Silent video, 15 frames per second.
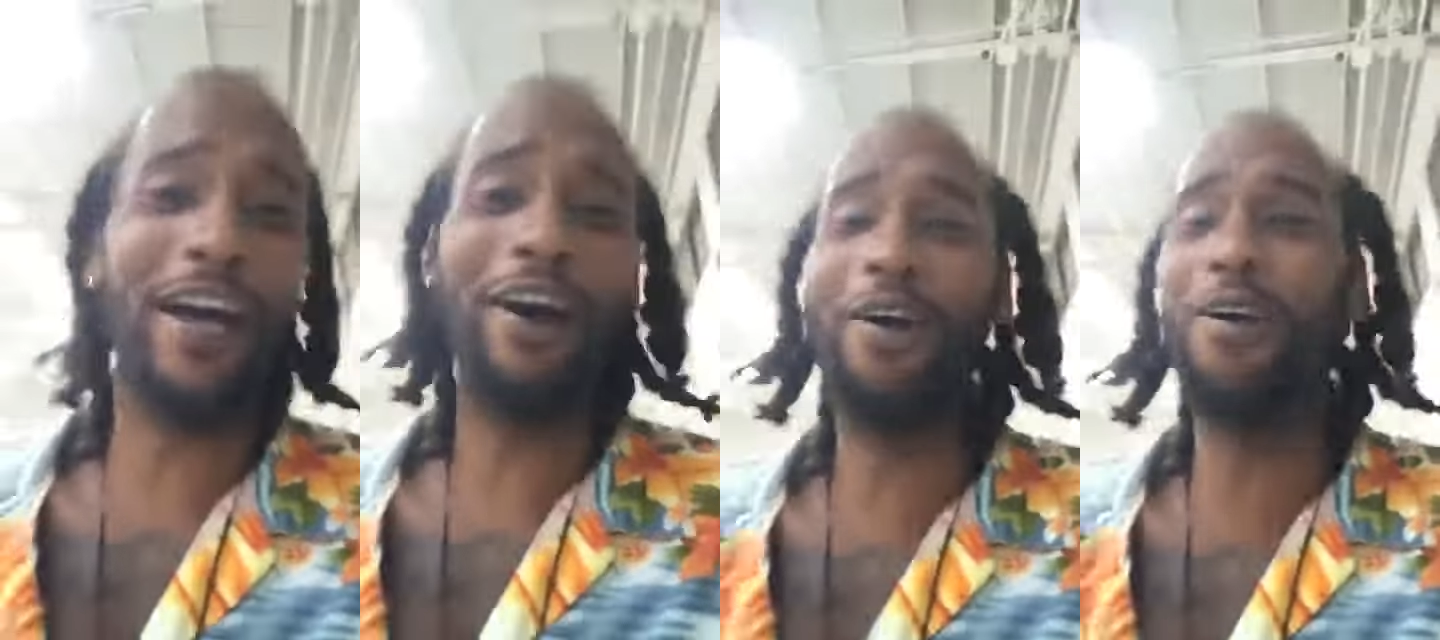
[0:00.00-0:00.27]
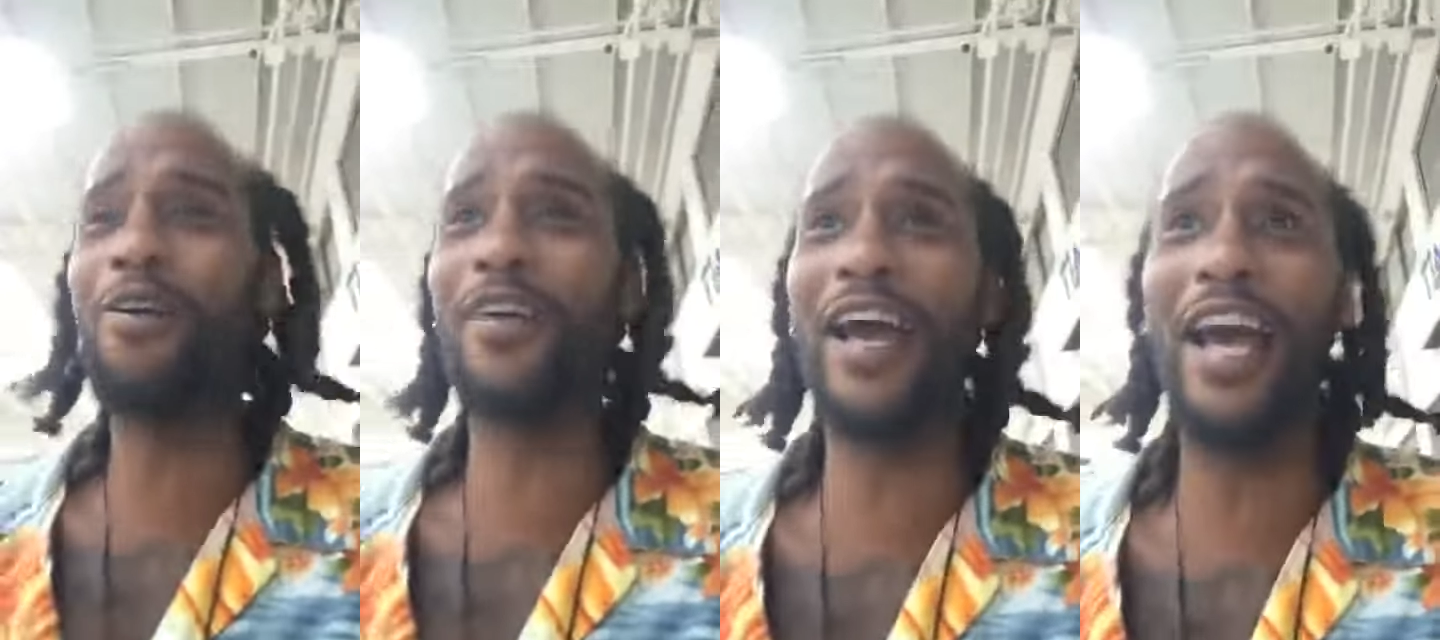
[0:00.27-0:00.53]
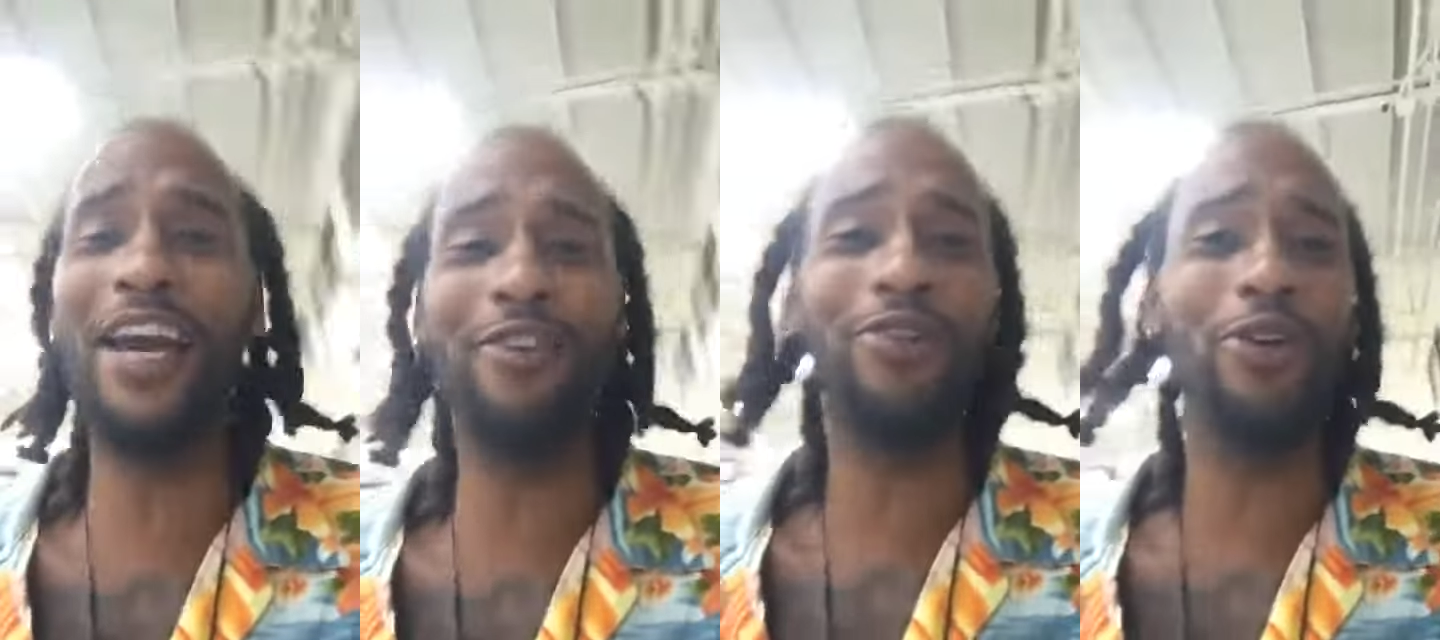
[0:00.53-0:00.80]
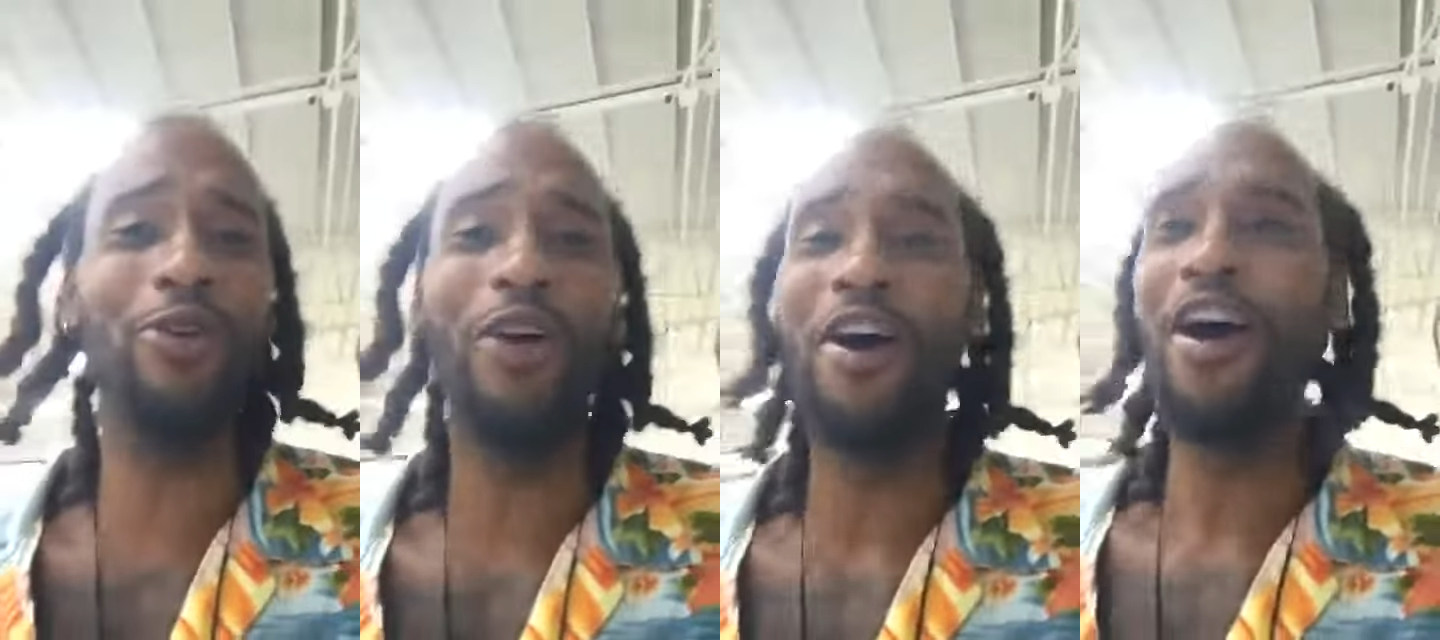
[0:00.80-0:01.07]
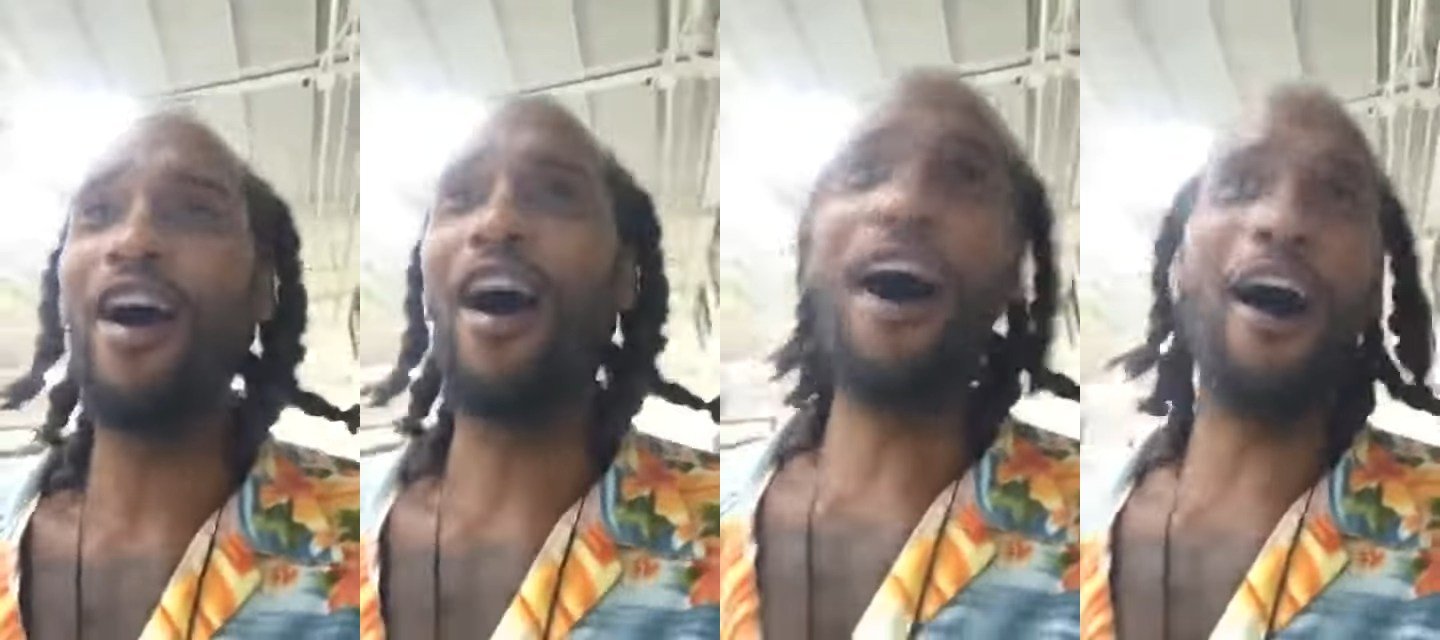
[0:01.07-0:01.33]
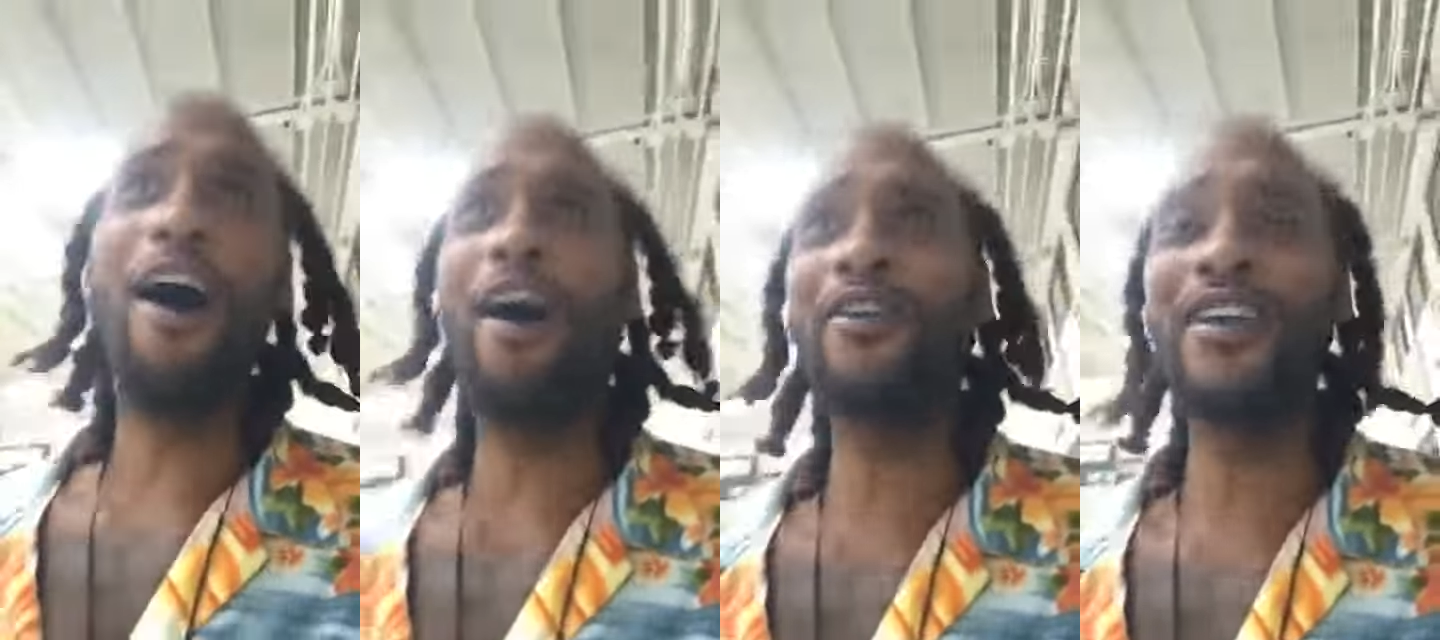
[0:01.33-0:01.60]
I only gave you
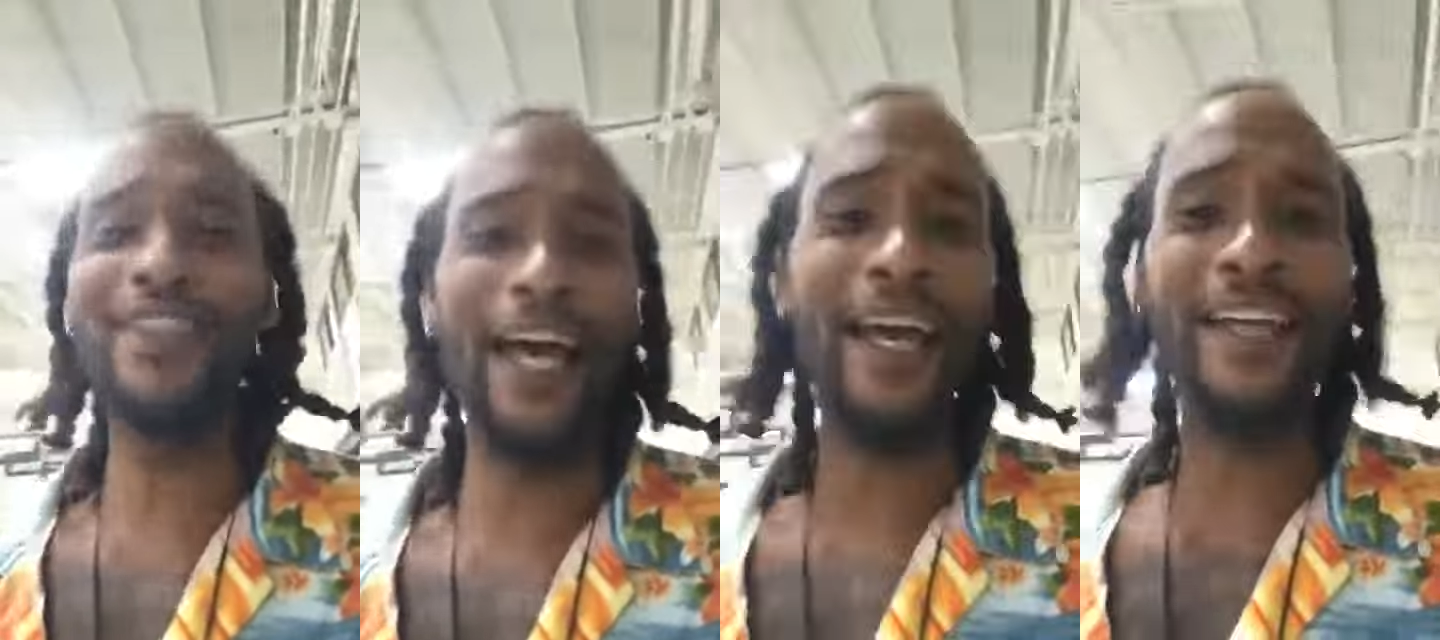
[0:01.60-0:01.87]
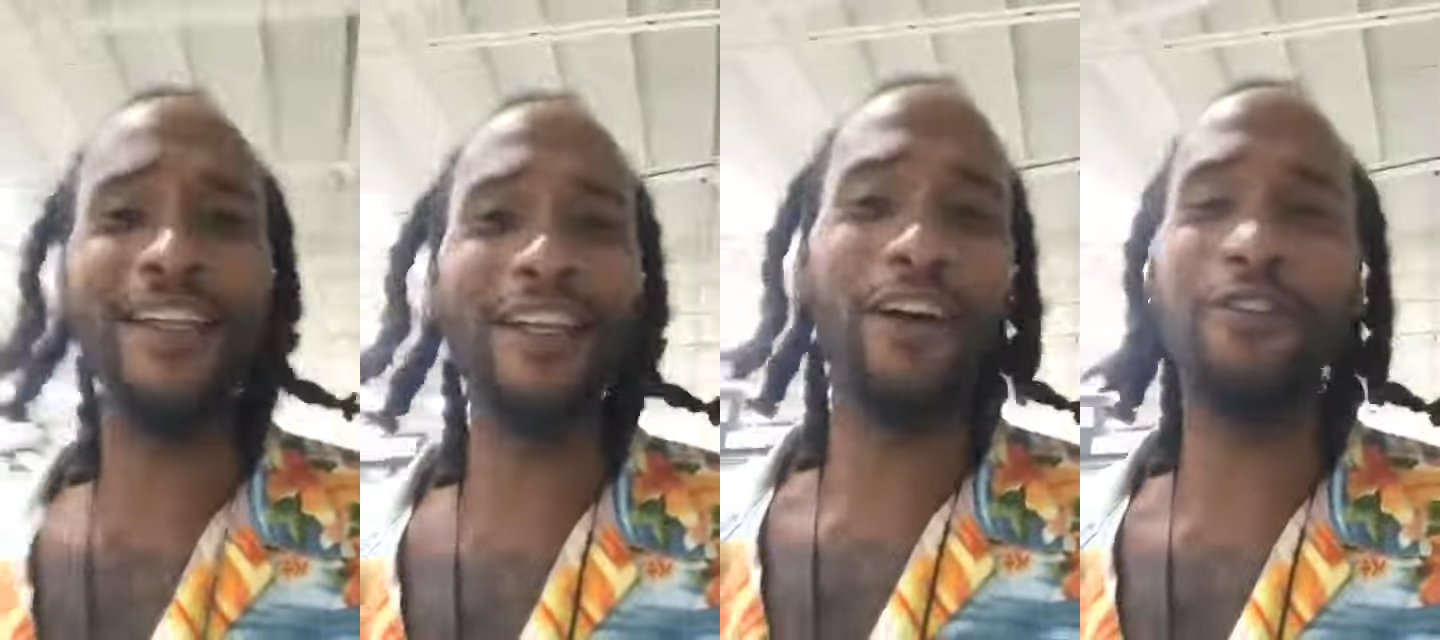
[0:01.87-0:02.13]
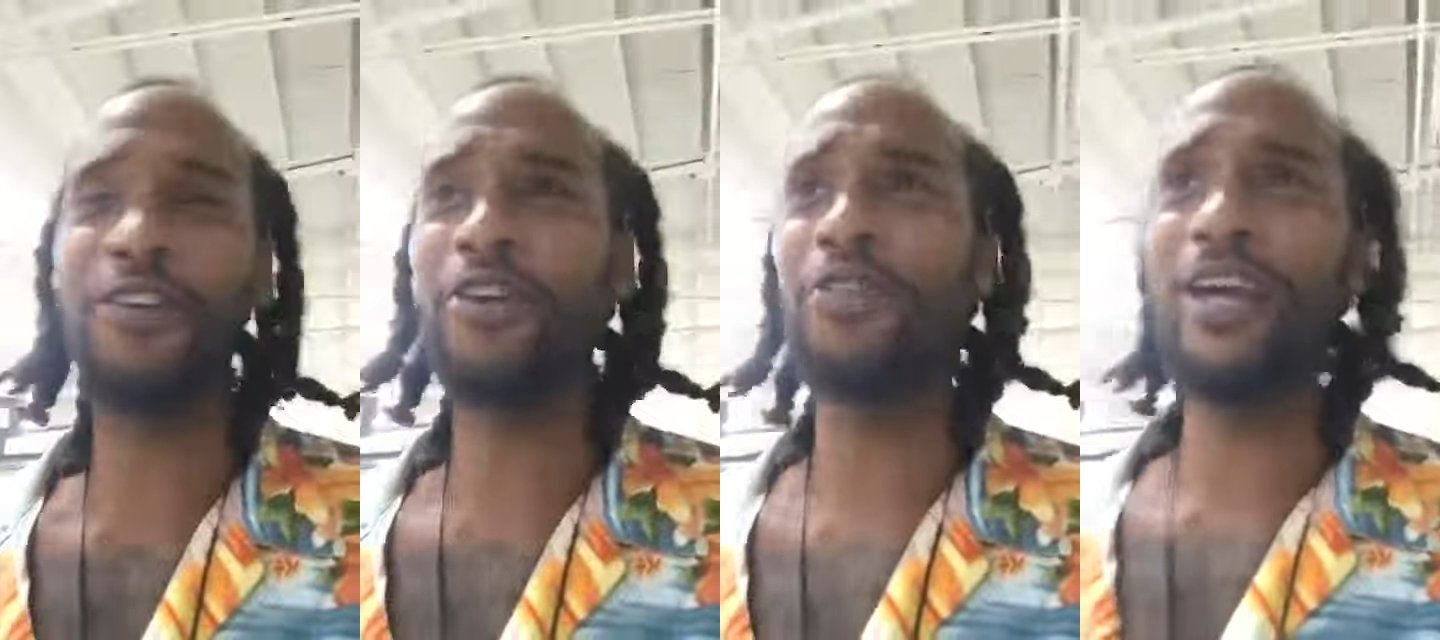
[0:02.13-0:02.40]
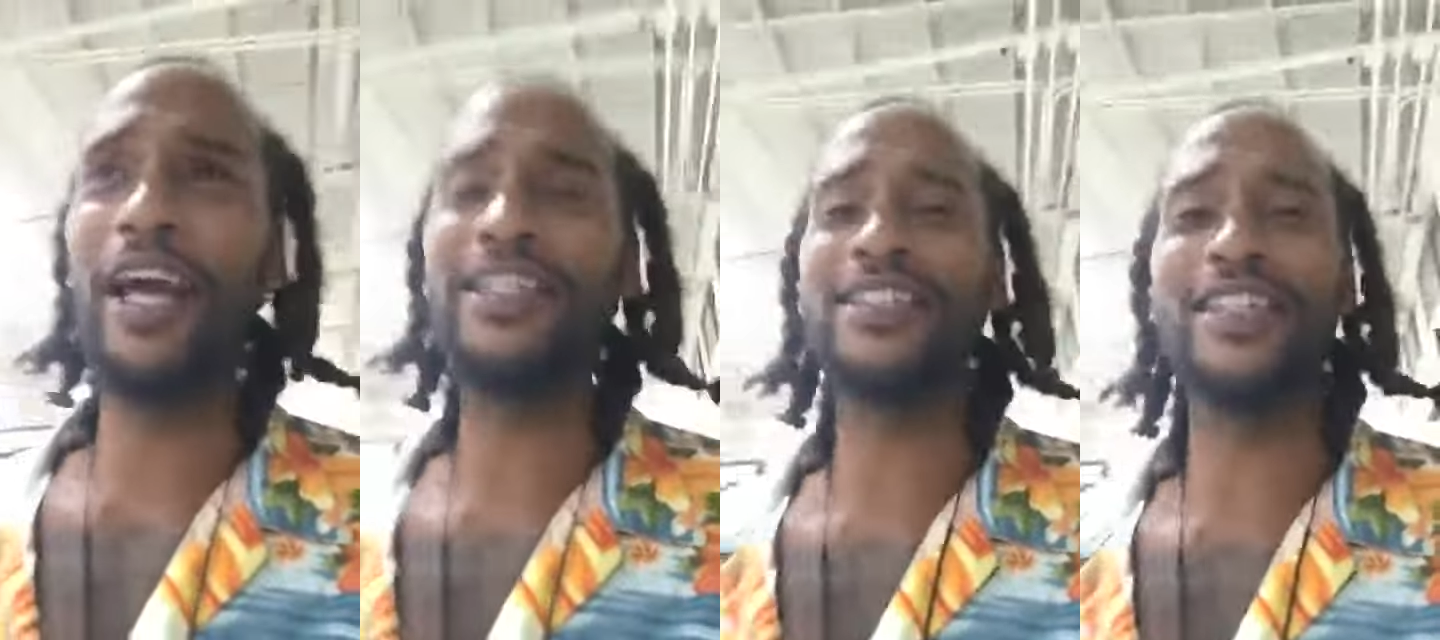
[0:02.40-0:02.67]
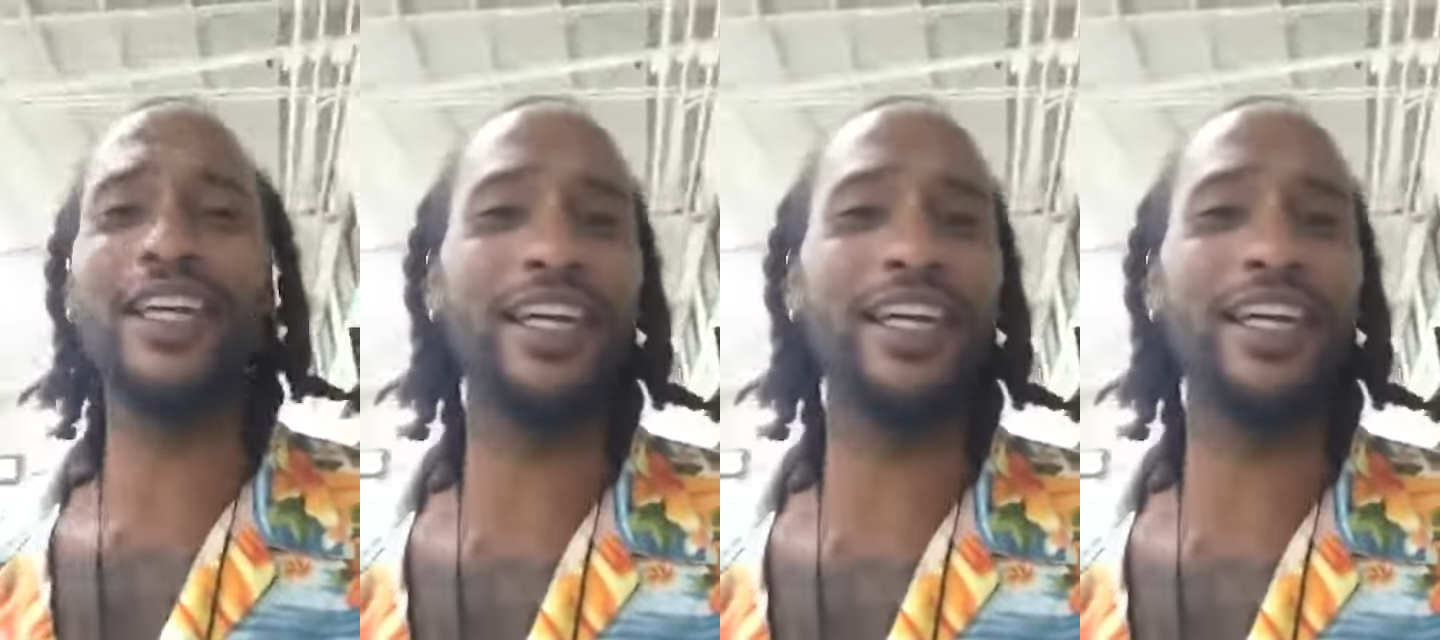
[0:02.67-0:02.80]
all the light and love in creation,